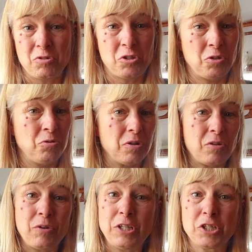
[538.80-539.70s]
2 or
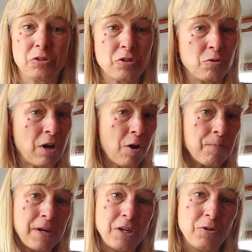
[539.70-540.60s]
3 children
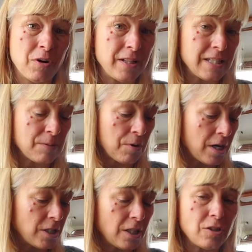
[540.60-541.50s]
helping you on this
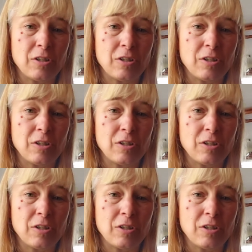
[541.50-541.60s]
project,